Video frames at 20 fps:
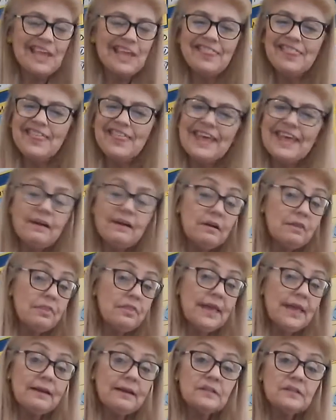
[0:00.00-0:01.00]
They are
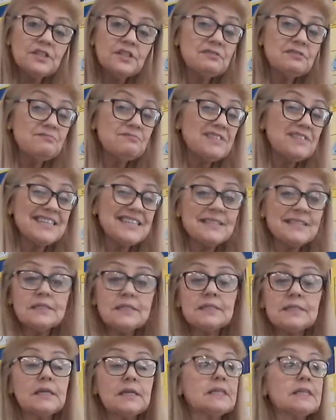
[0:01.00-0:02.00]
there to
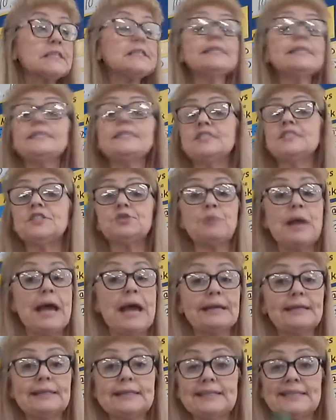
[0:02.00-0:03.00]
just
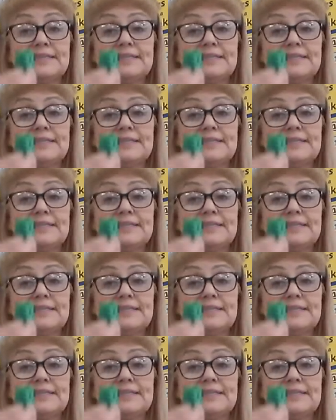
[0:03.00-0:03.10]
distract us.